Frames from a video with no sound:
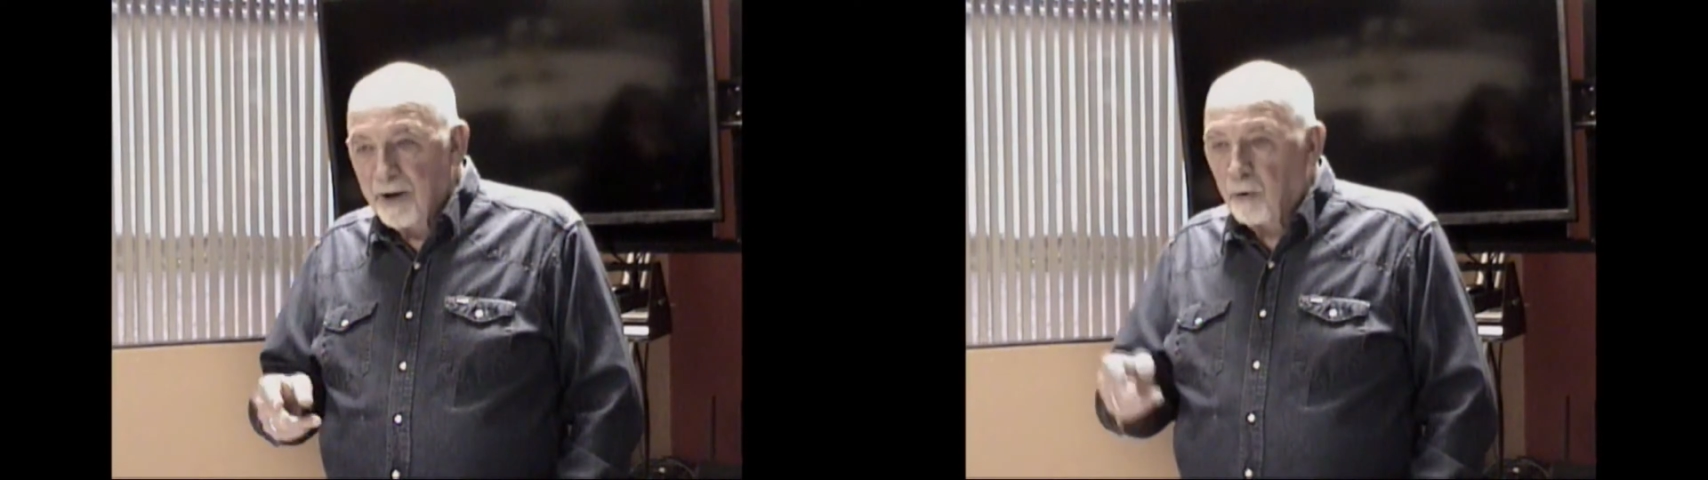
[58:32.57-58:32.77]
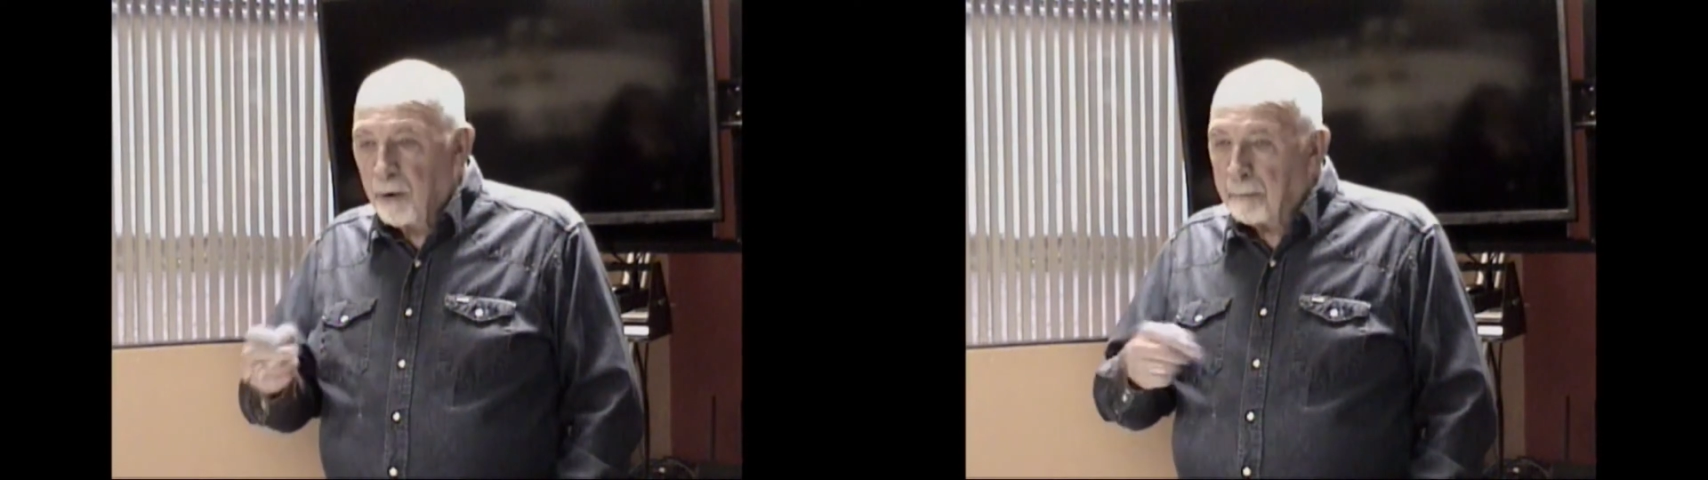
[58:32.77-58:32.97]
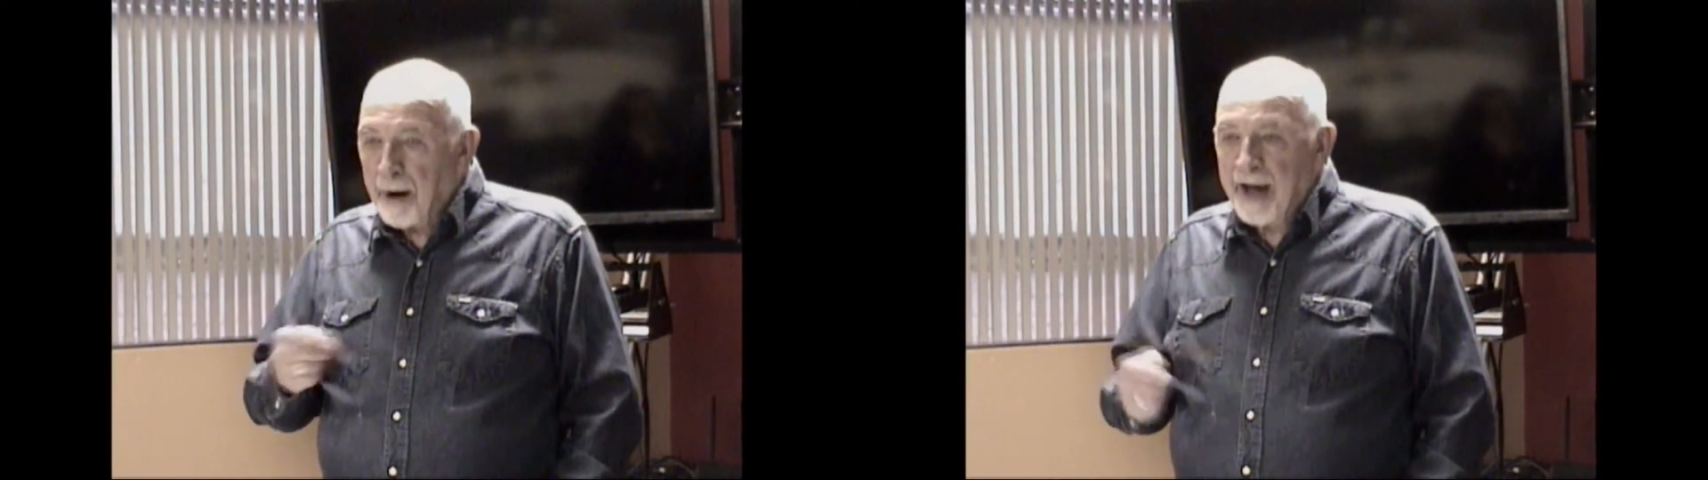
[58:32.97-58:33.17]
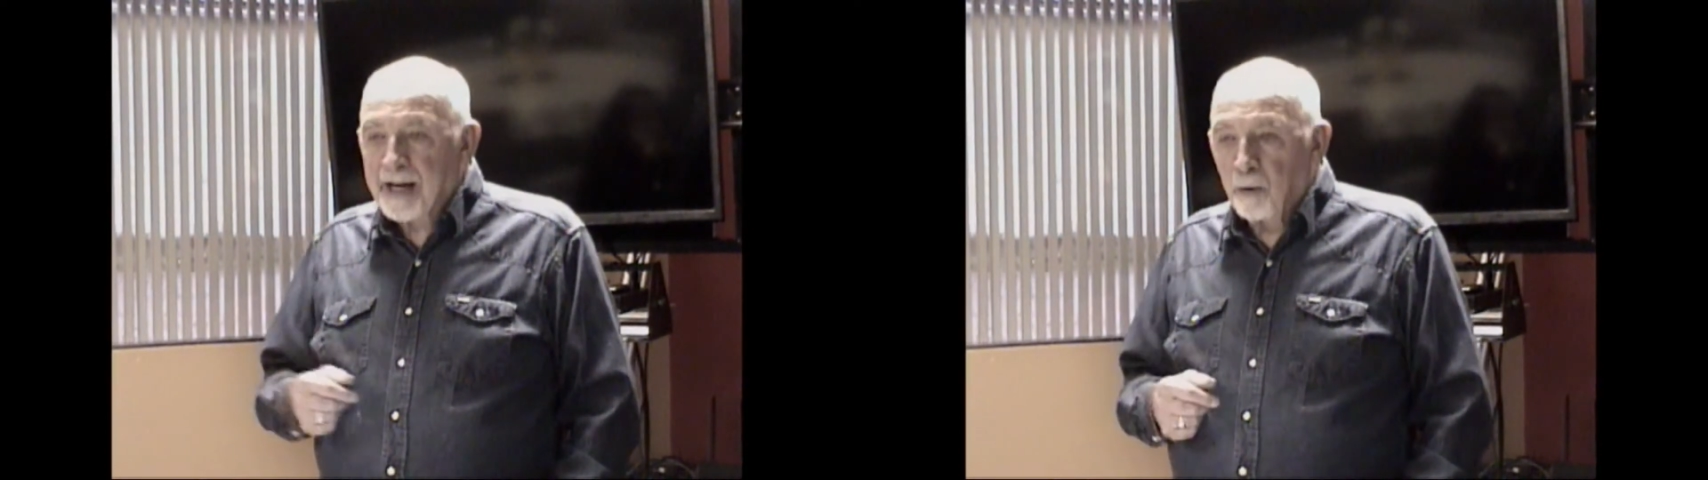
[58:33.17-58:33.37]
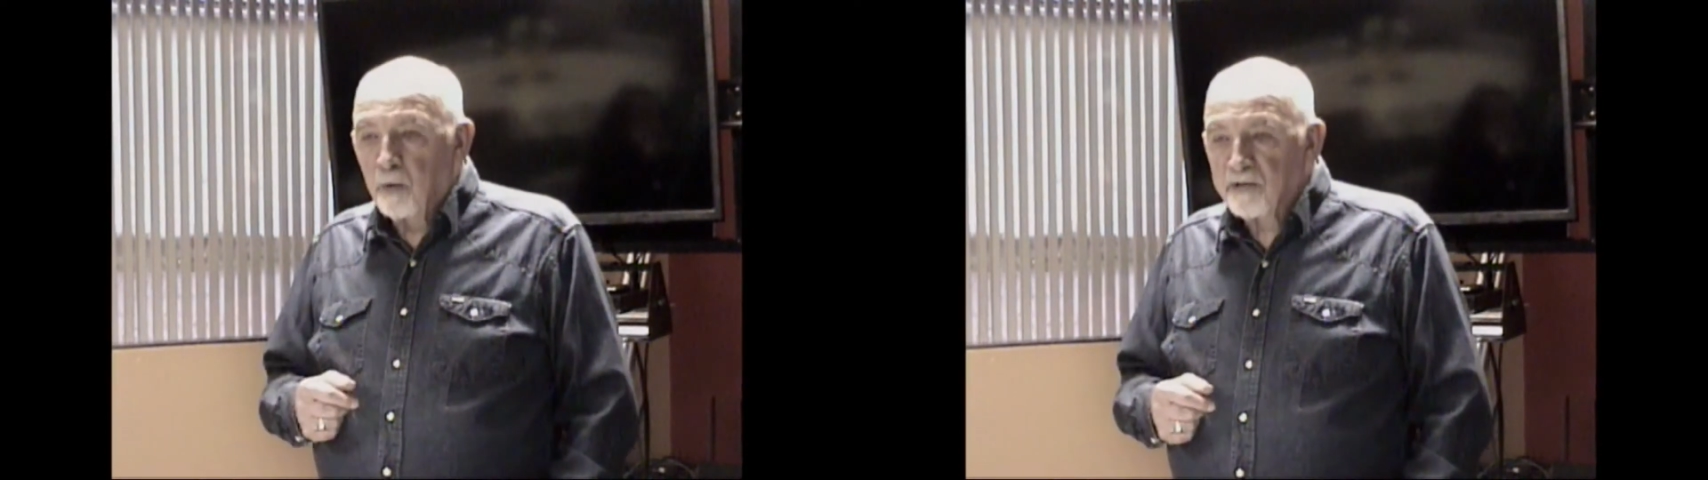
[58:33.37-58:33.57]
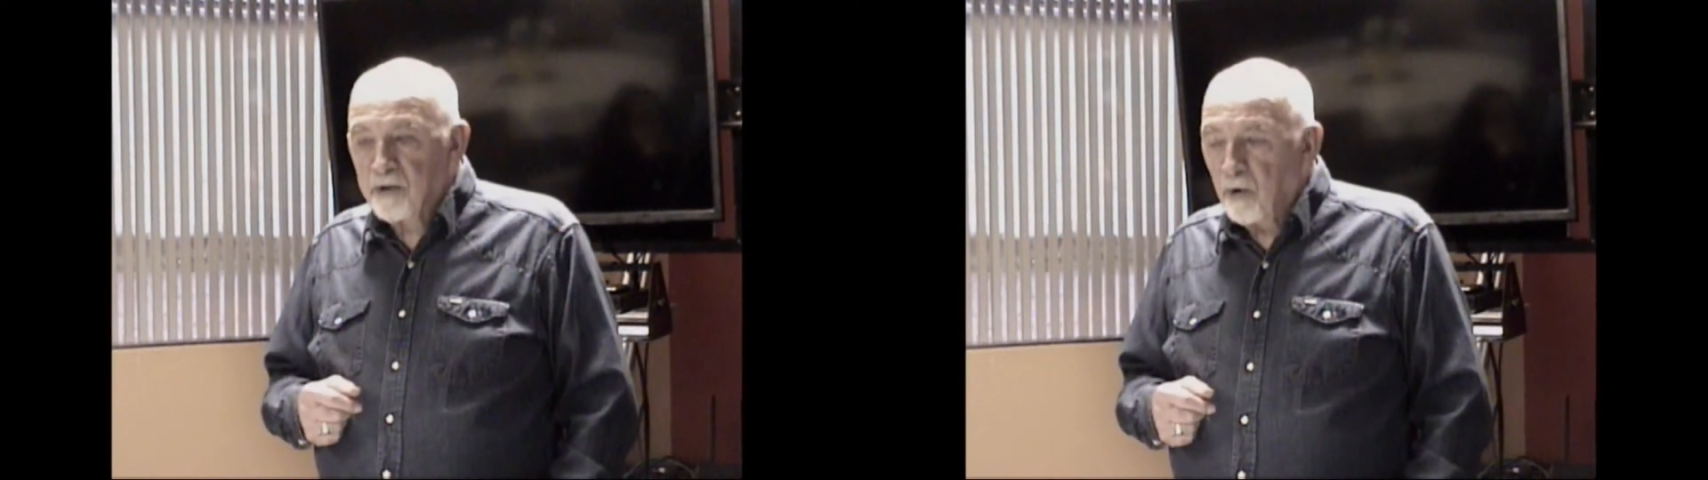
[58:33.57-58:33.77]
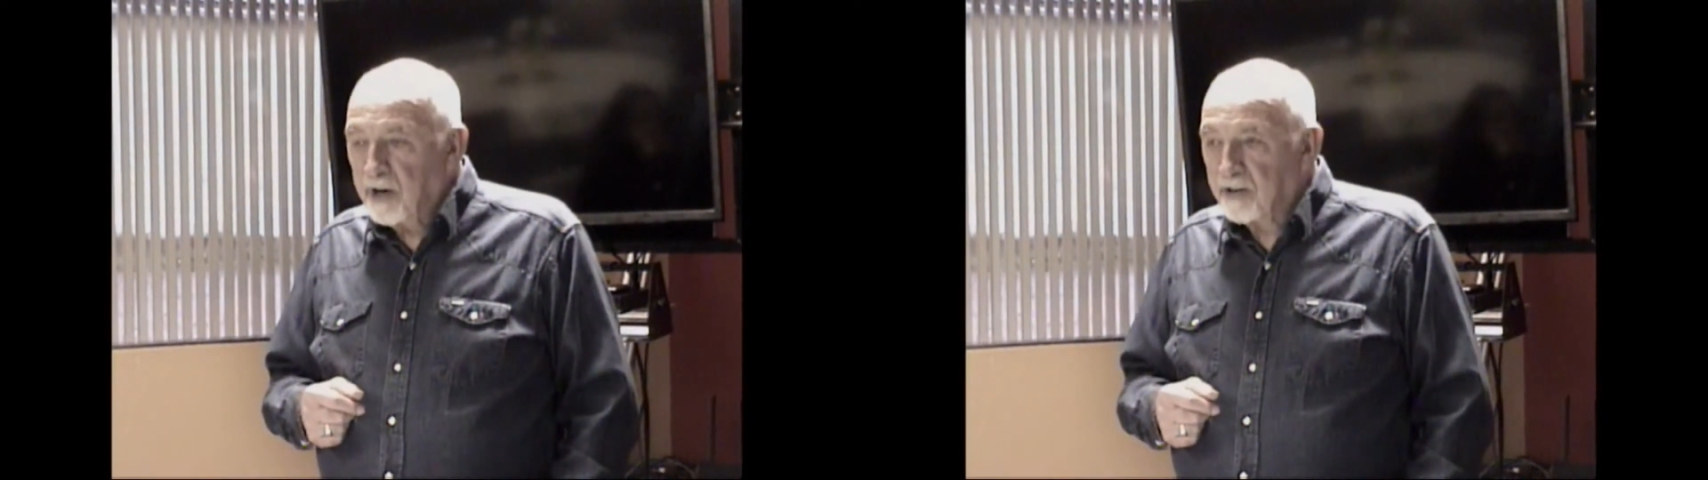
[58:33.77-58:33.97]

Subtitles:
what Micah was going